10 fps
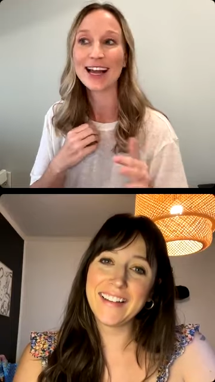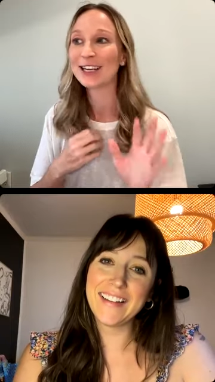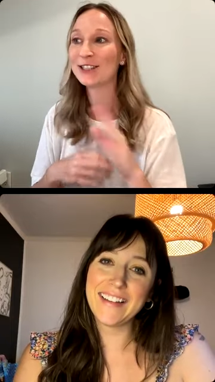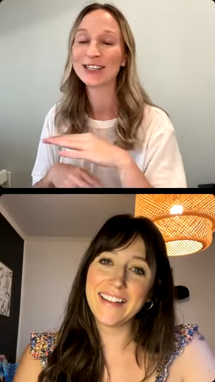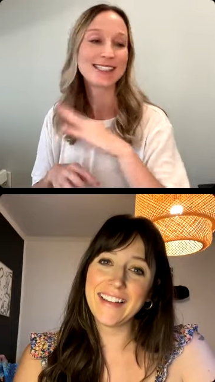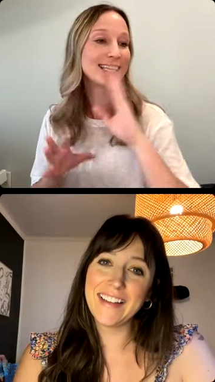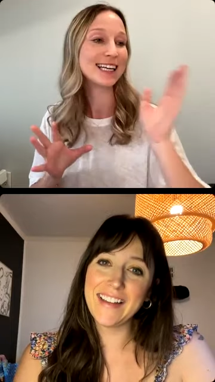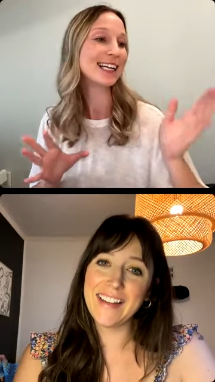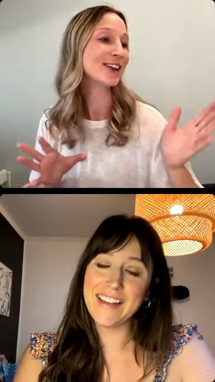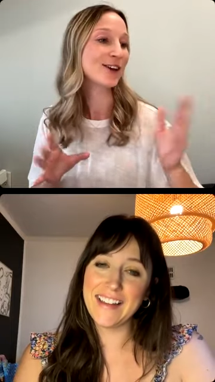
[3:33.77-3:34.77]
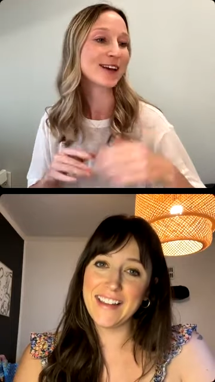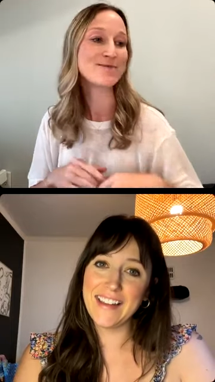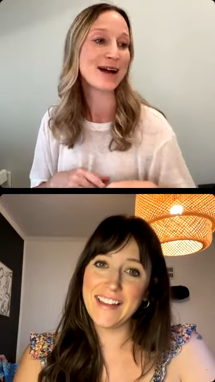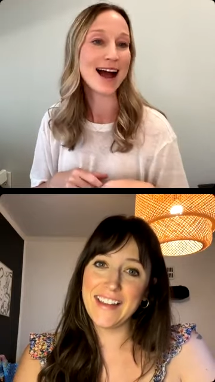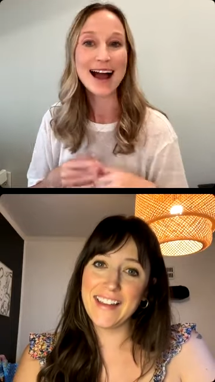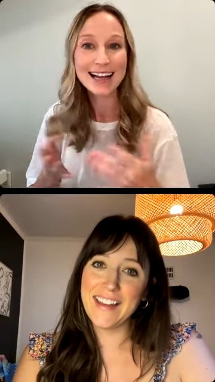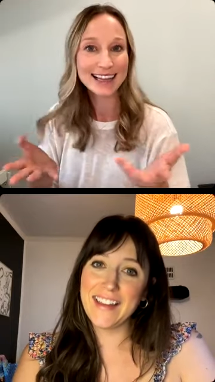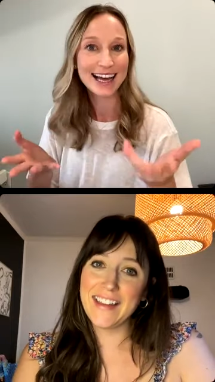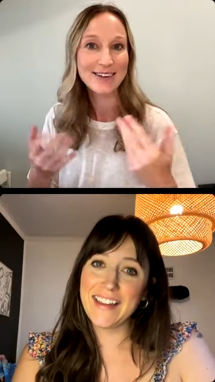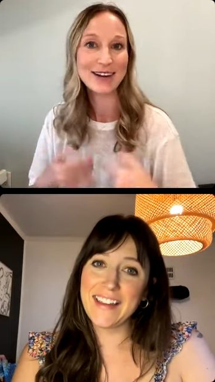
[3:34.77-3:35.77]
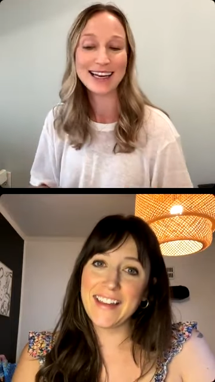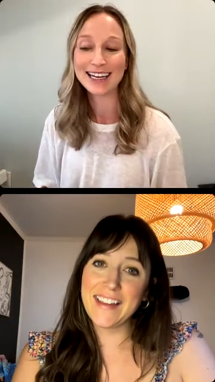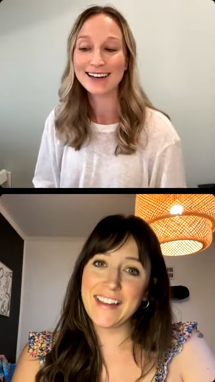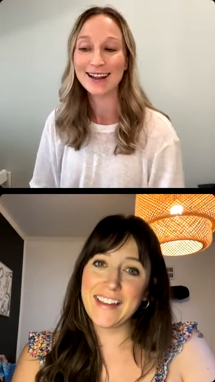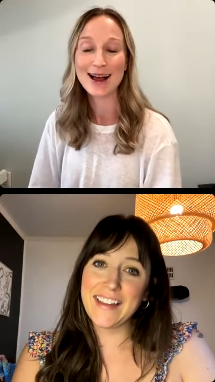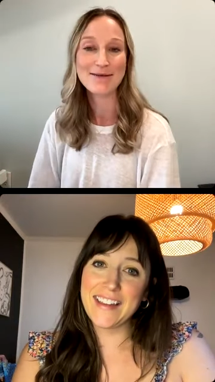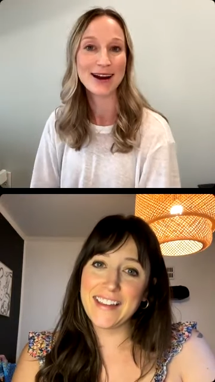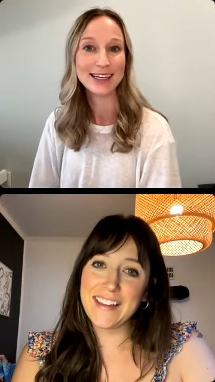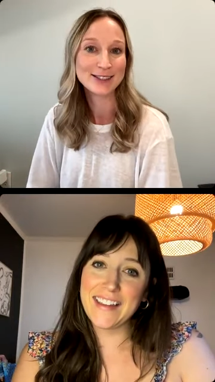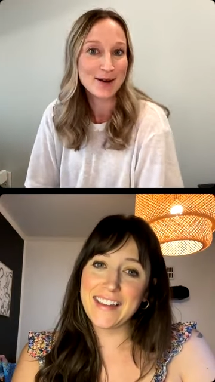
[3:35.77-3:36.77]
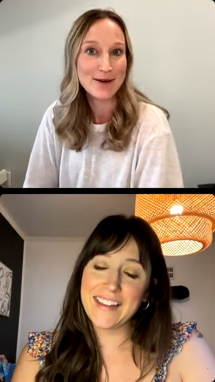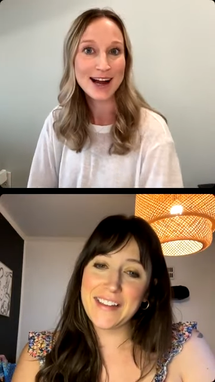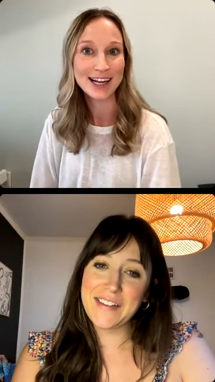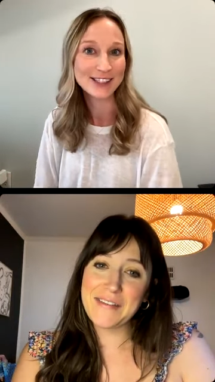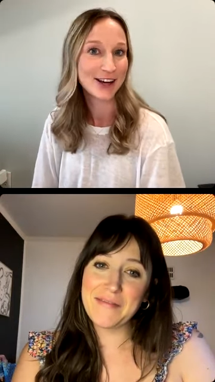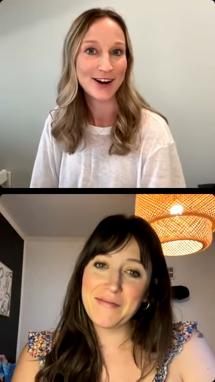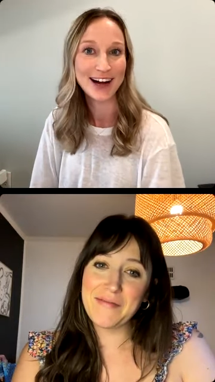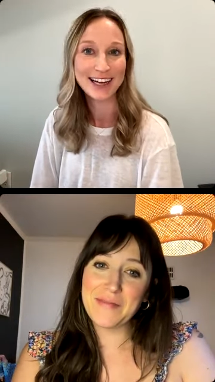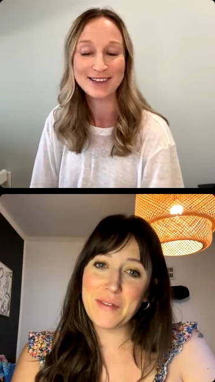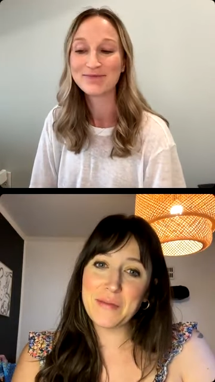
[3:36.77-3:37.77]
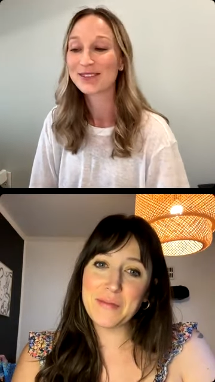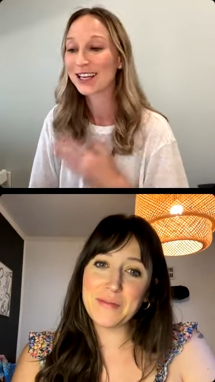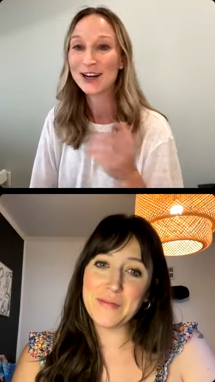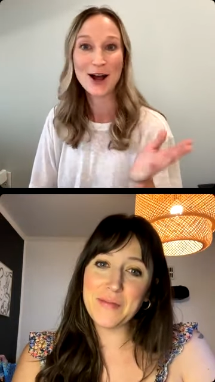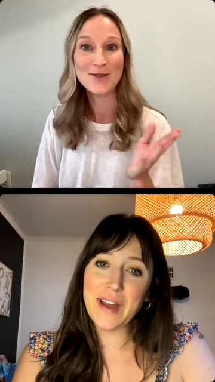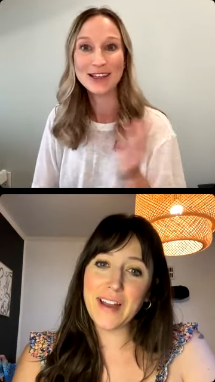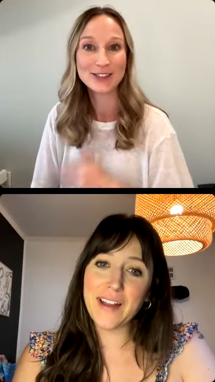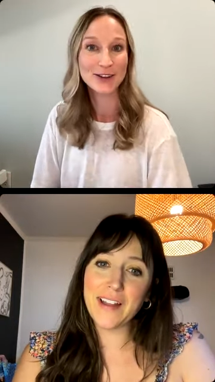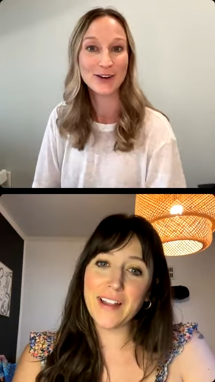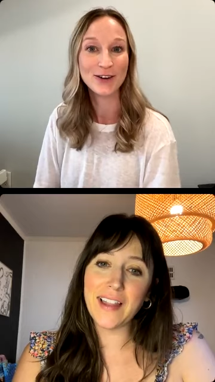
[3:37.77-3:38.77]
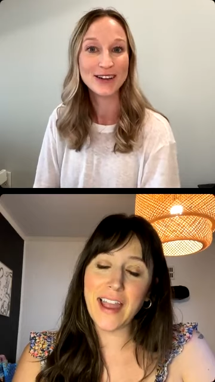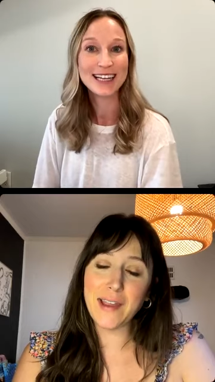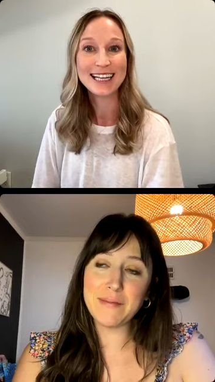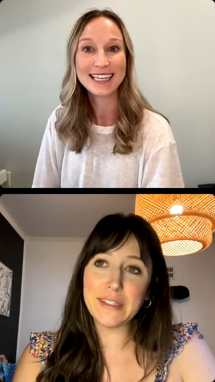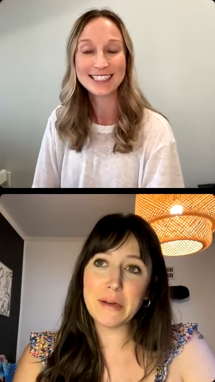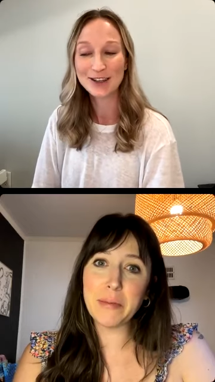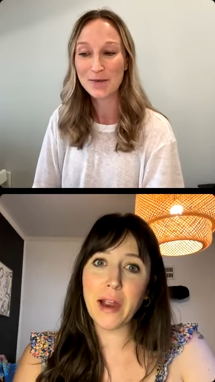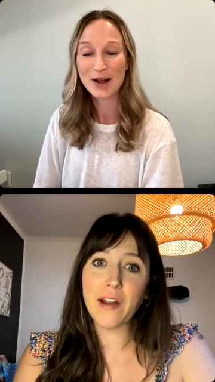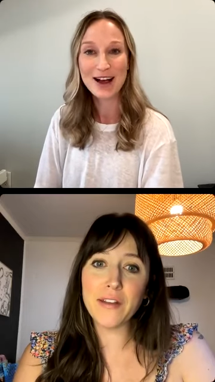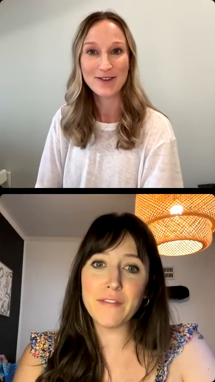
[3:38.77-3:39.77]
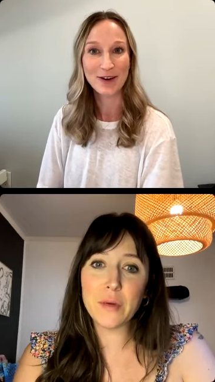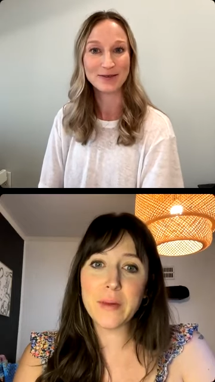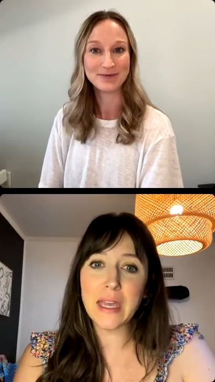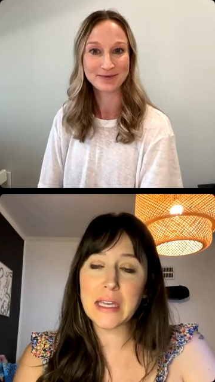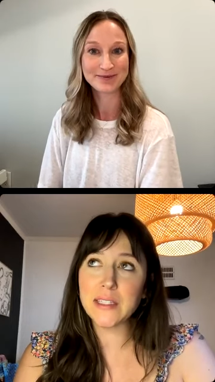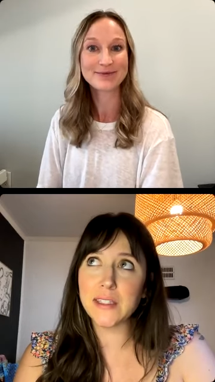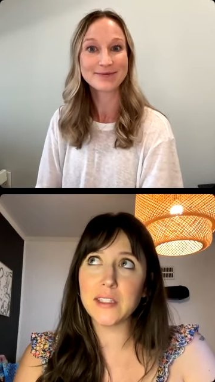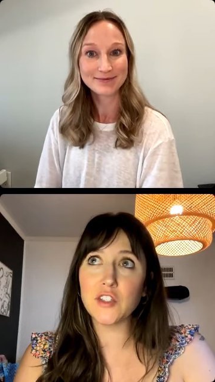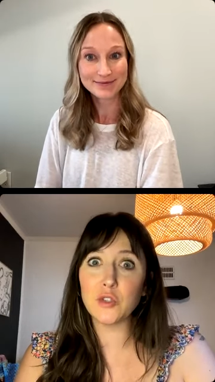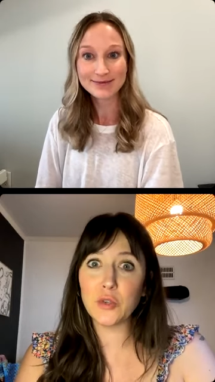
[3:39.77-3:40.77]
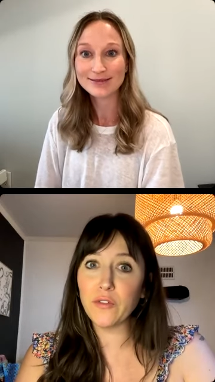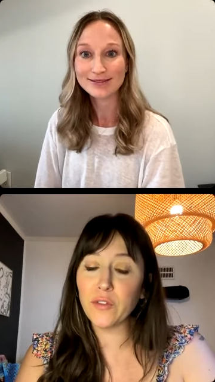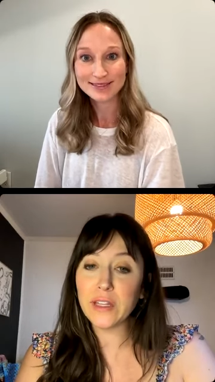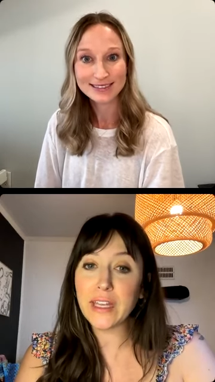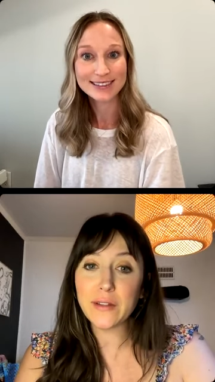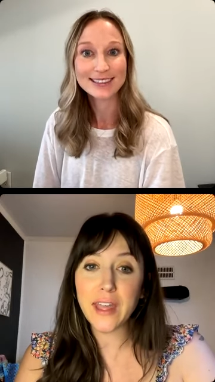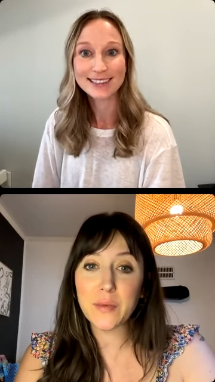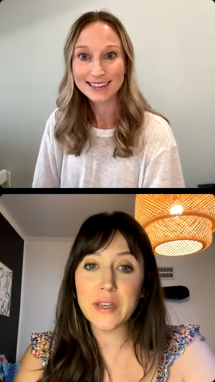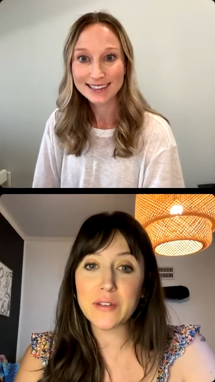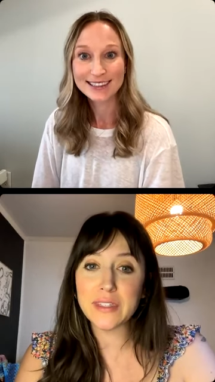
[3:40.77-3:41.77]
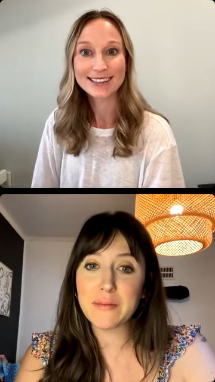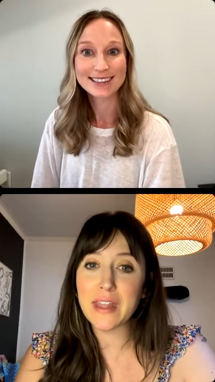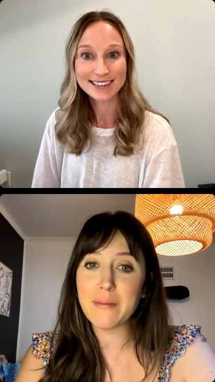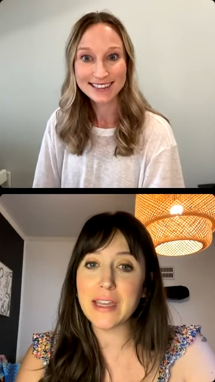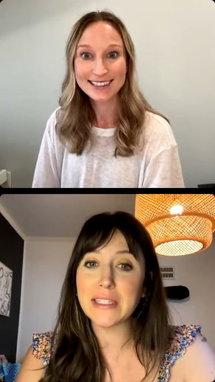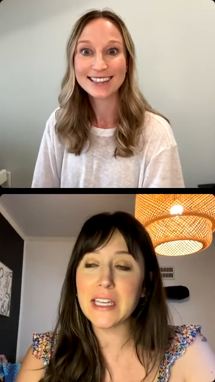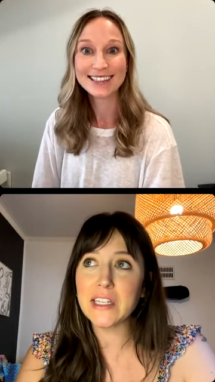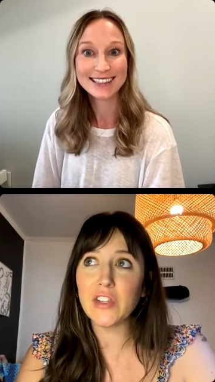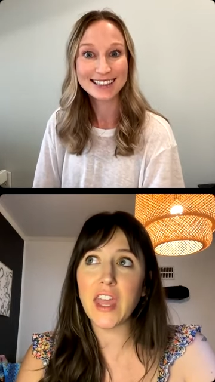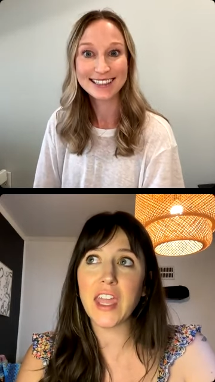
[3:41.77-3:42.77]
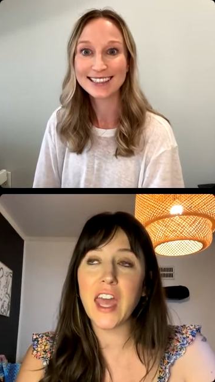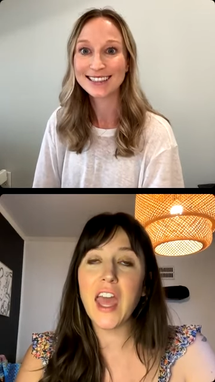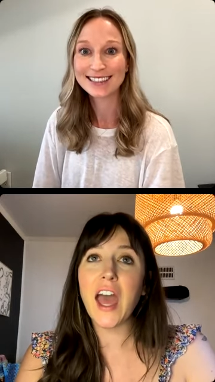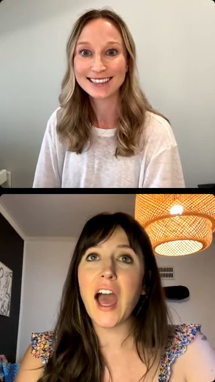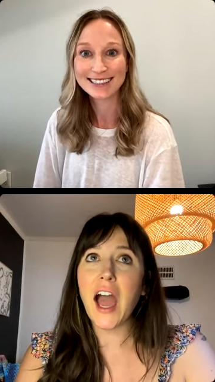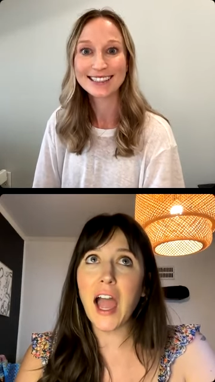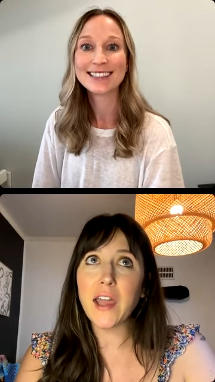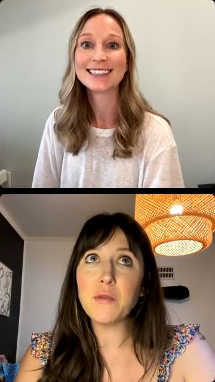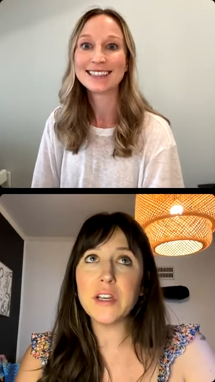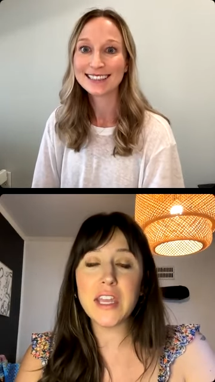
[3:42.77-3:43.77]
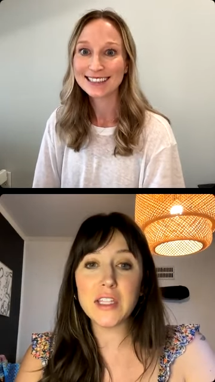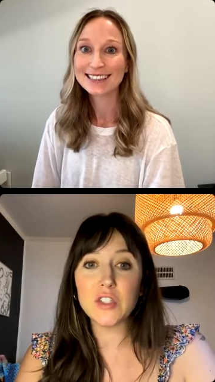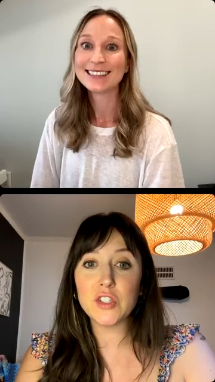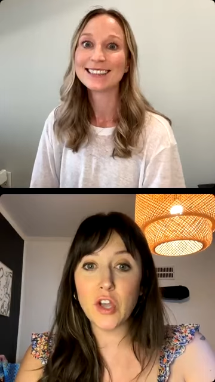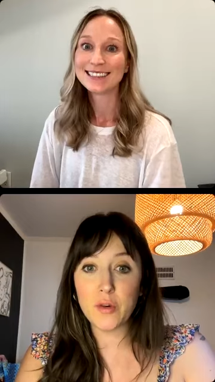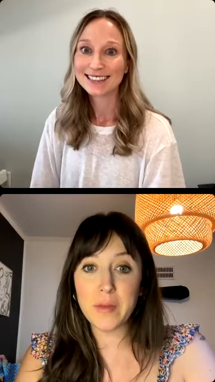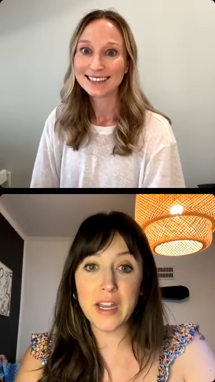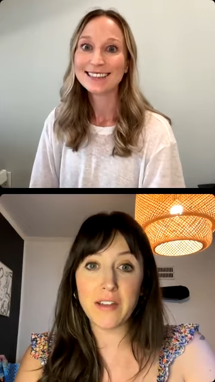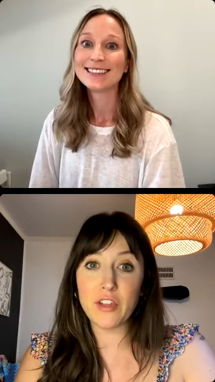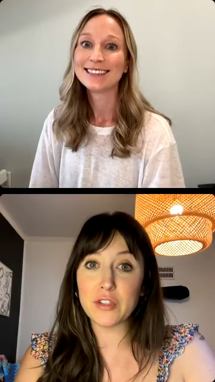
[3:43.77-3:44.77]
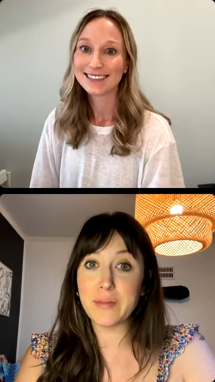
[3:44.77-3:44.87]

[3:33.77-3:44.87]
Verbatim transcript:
Speaker 1: like just looking back, that we get to collaborate so much on, you know. Well, little,
Speaker 2: I'm so proud platform. of you because truthfully, like when you sent me that message, like I would get so many of those